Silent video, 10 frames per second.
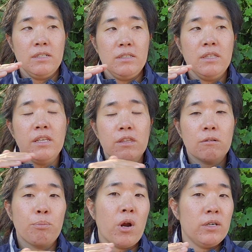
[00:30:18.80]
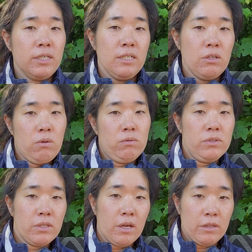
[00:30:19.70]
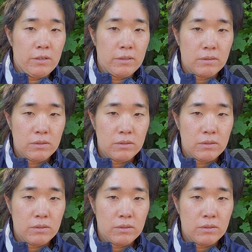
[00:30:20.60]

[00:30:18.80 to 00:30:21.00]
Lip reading: neither party knows the other.